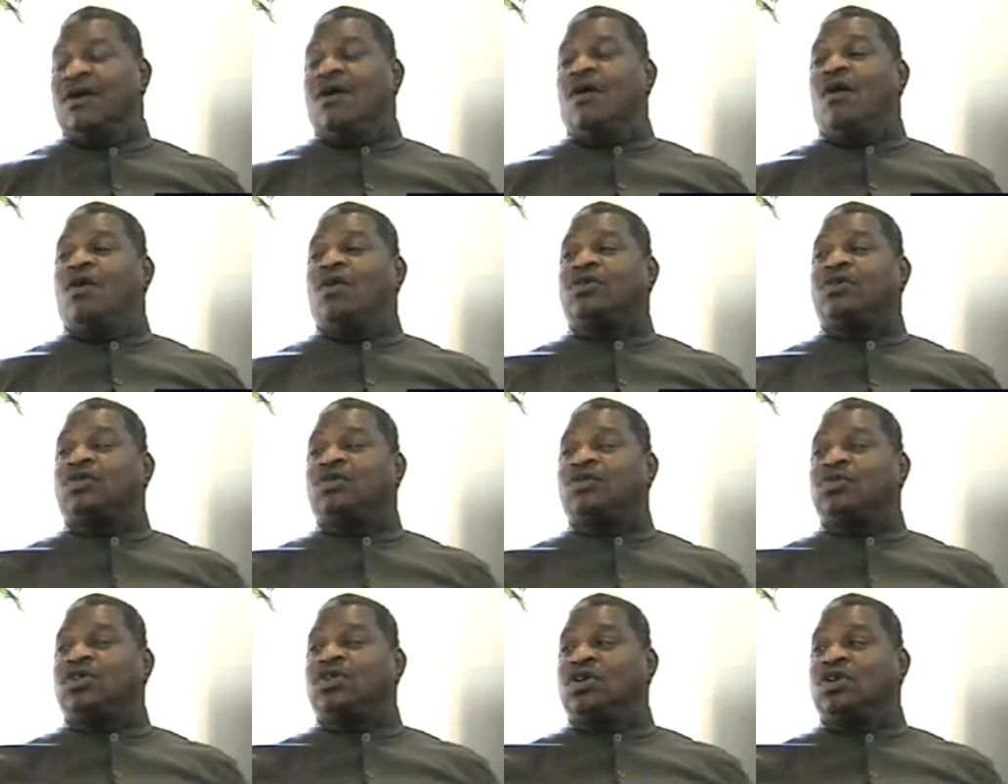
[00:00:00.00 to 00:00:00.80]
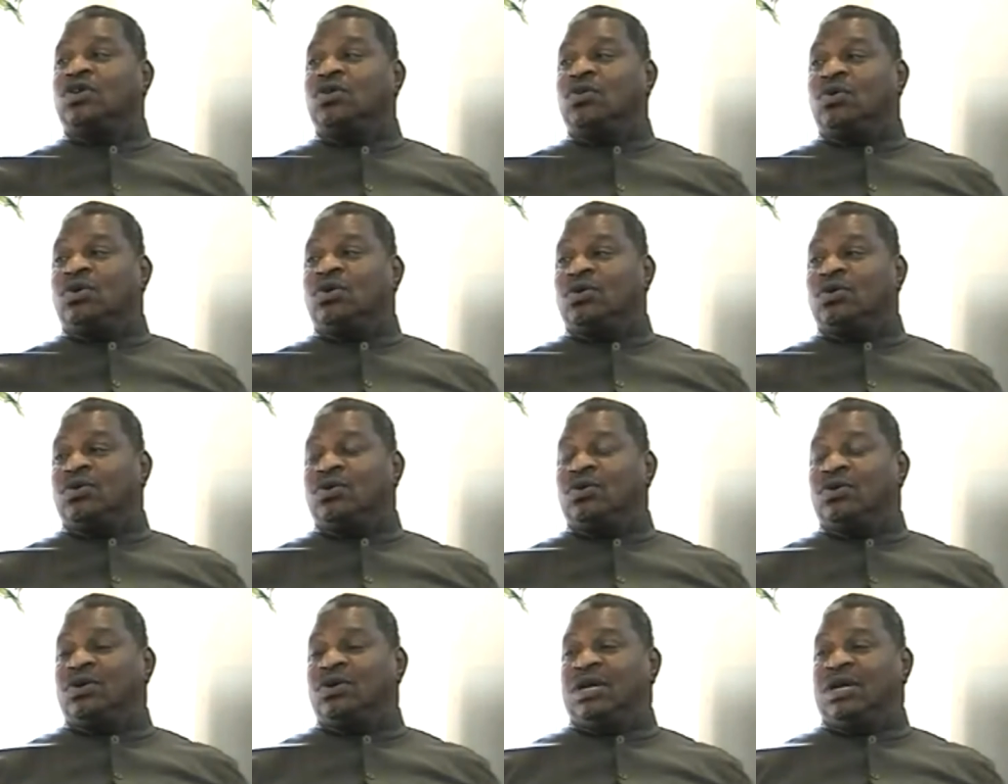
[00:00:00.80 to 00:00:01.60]
or to the local
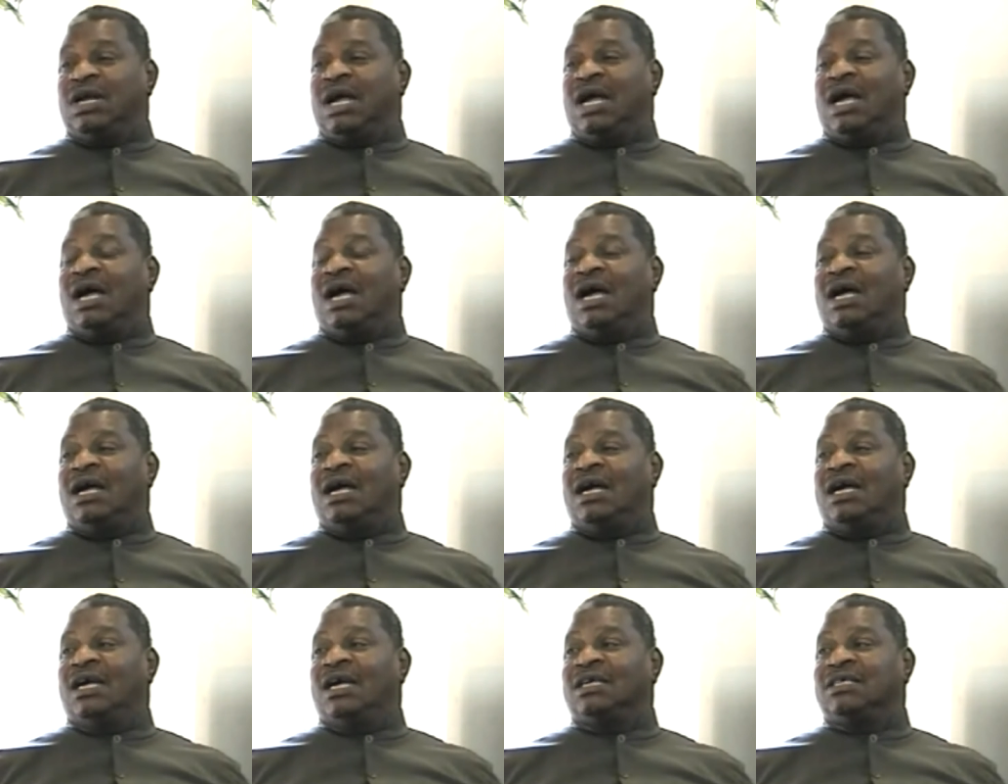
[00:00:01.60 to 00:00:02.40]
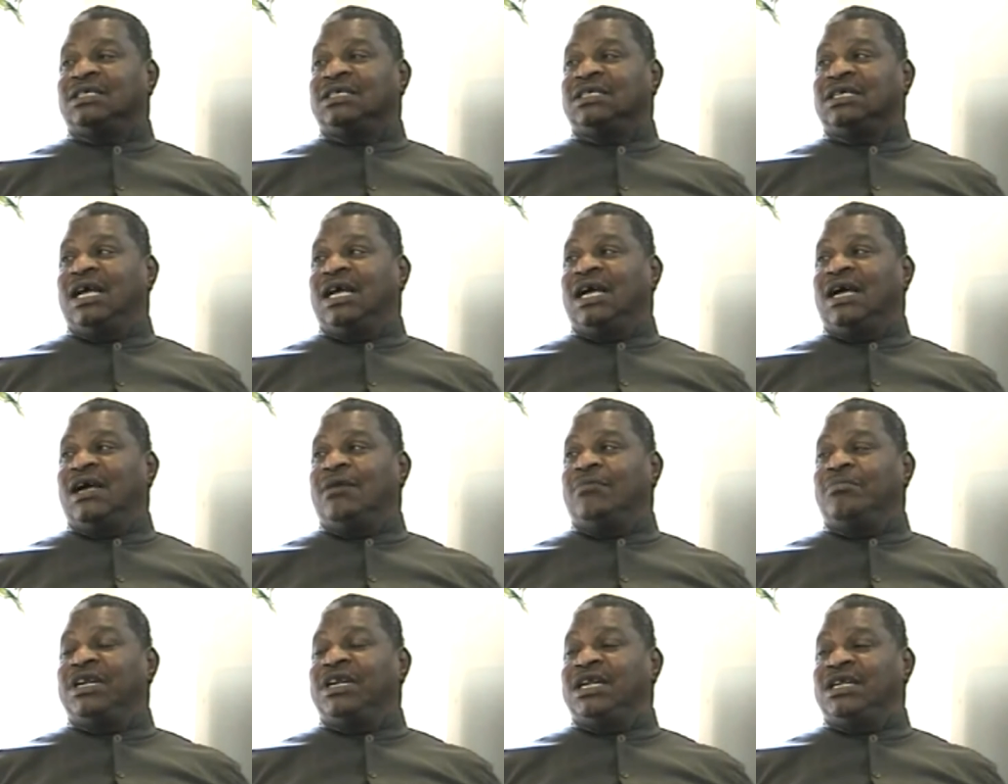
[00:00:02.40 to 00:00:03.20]
uh, uh,
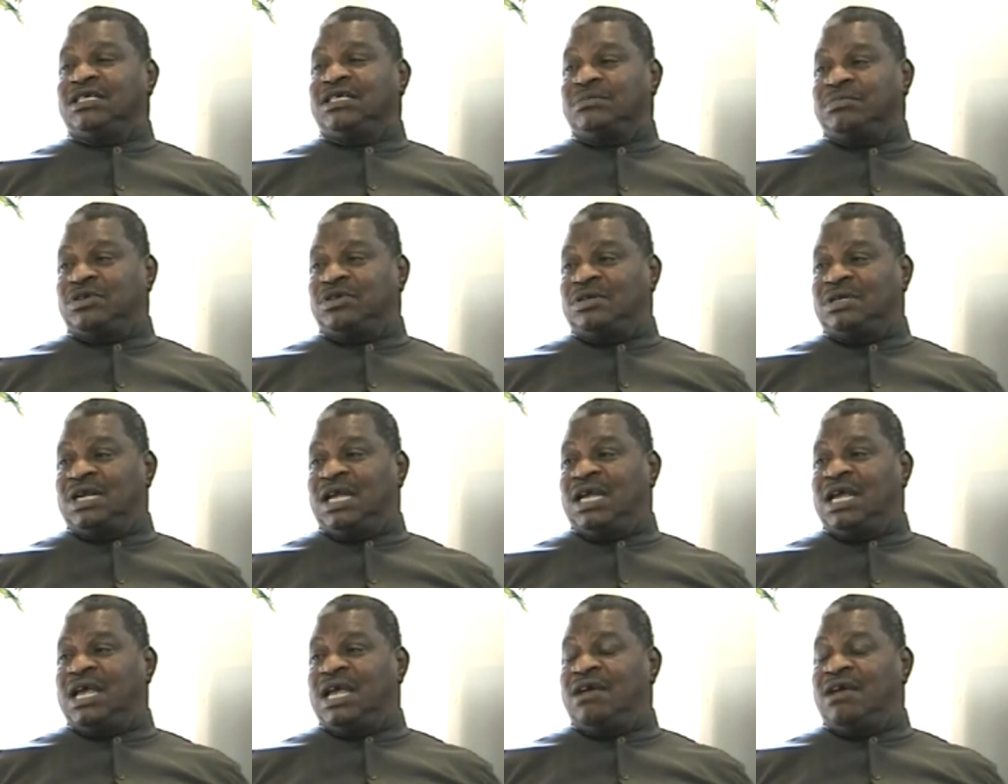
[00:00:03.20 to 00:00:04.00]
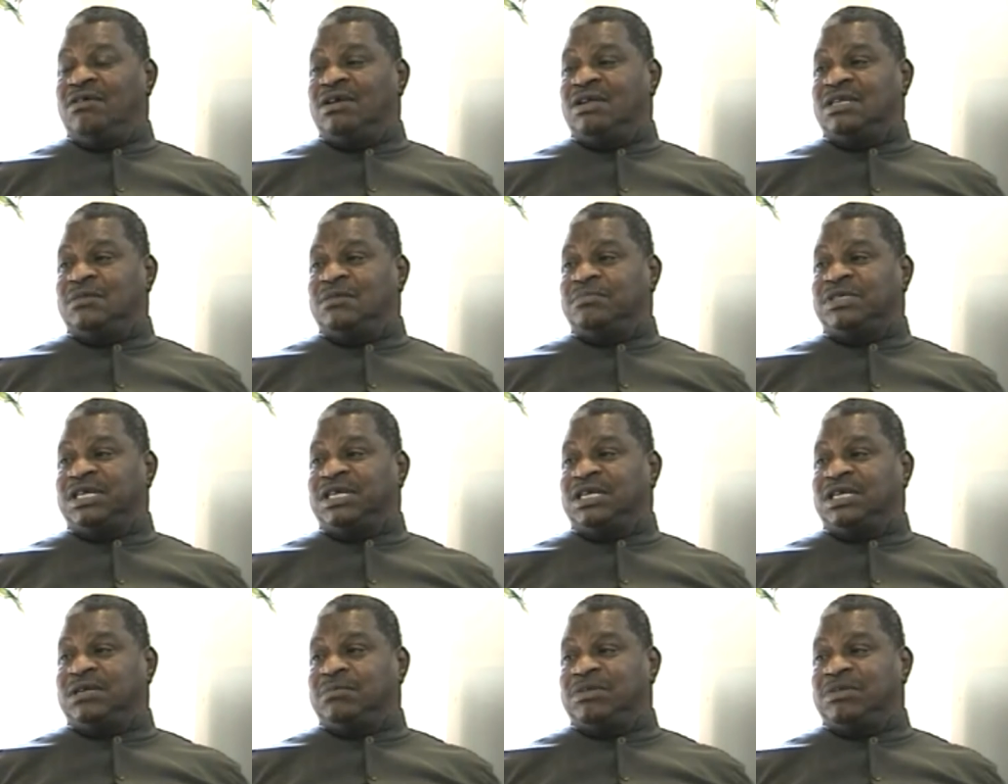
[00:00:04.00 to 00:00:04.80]
municipal, uh, the
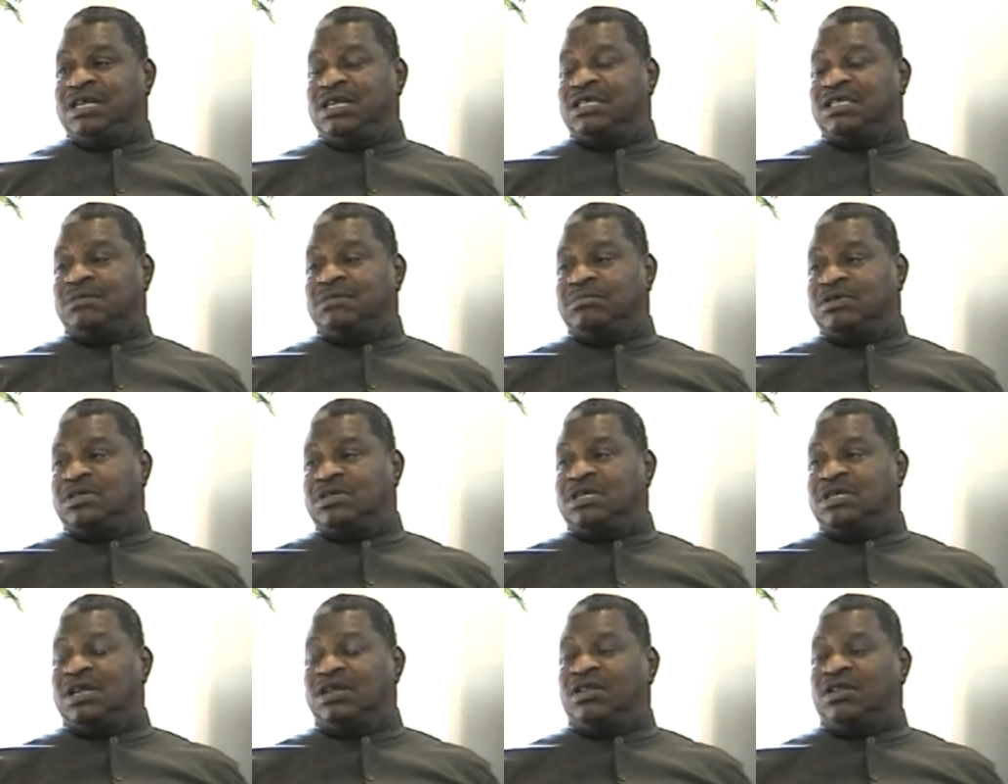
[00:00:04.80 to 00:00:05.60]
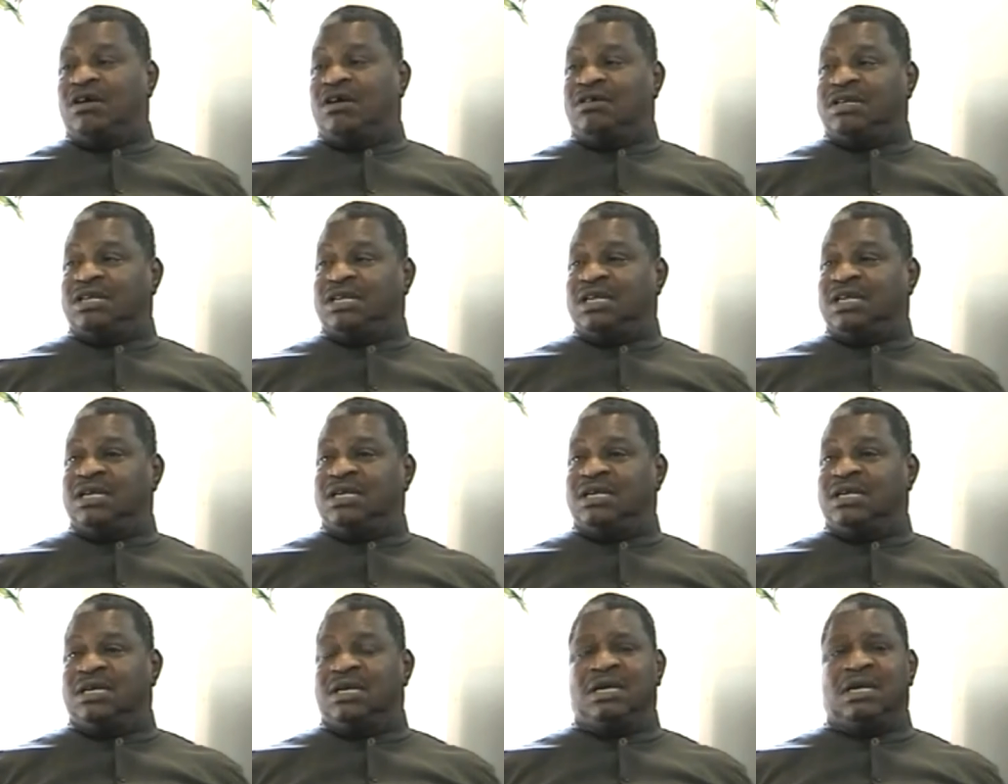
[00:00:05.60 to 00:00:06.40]
city municipal authority,
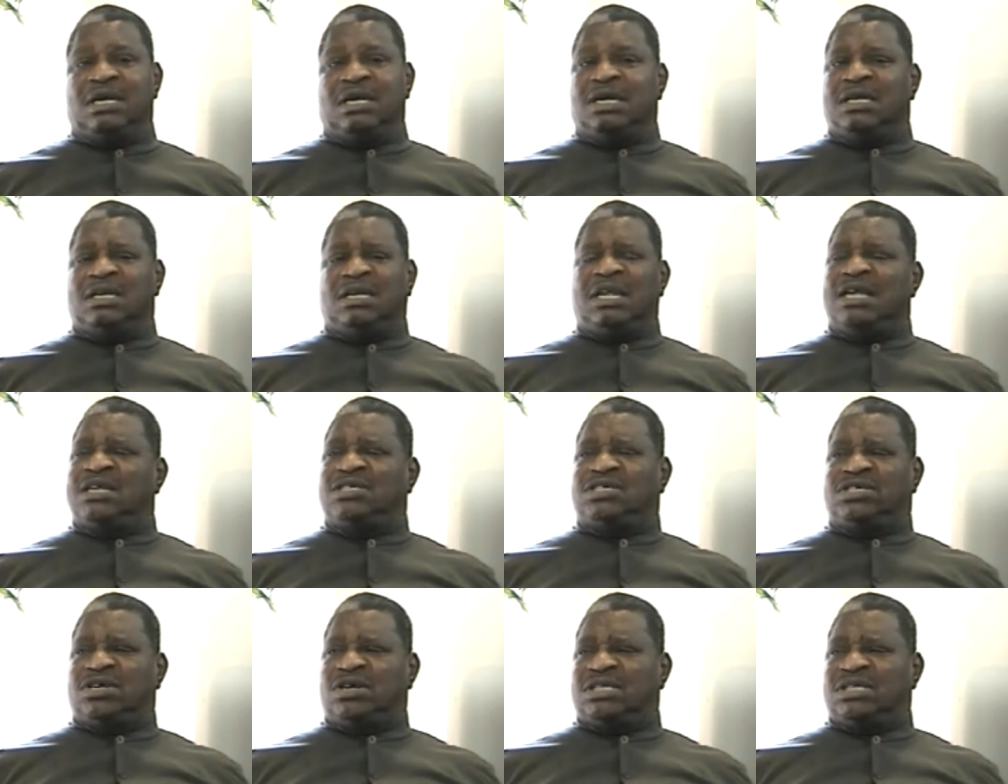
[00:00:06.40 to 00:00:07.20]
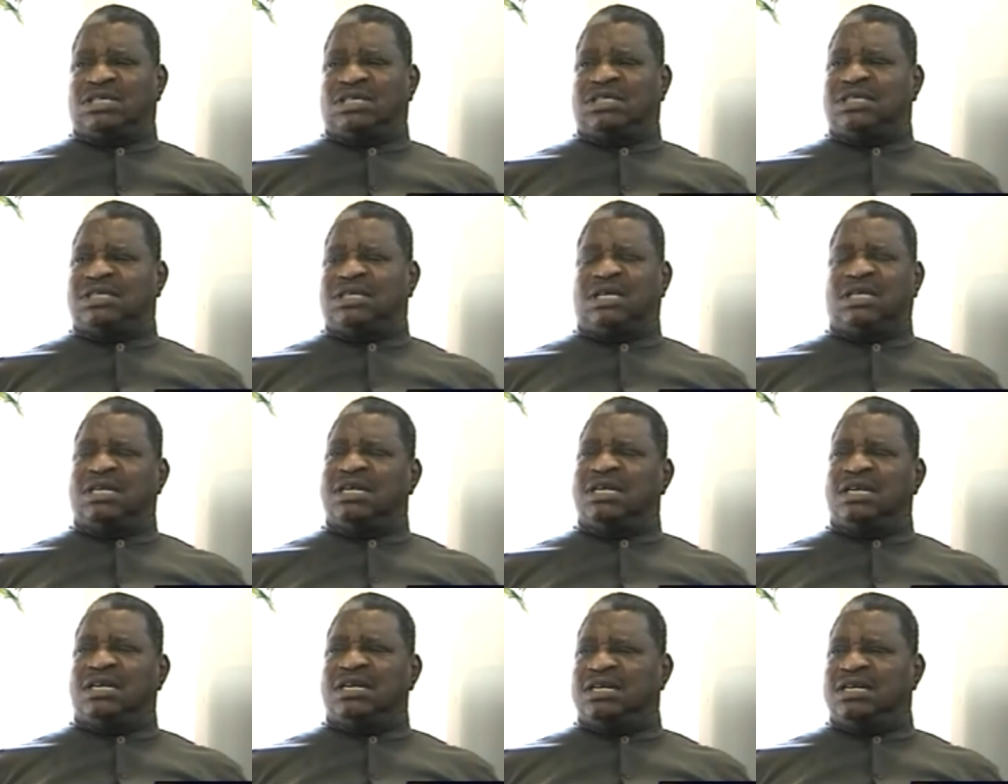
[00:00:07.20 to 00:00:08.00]
they're just
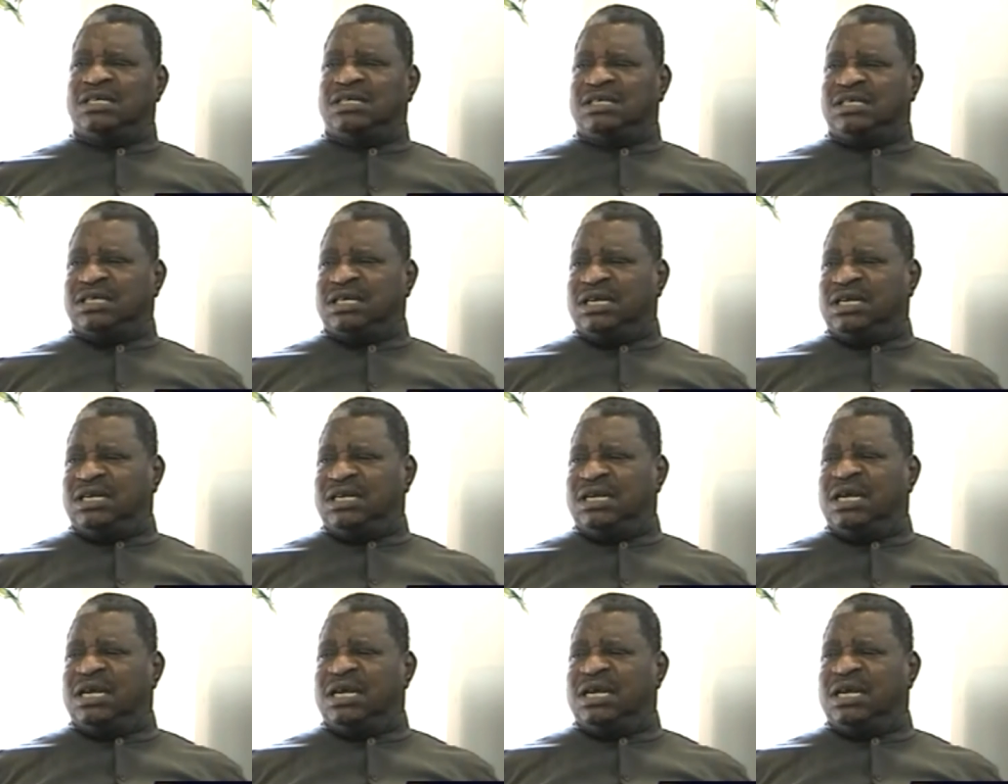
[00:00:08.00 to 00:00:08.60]
sitting in the seat.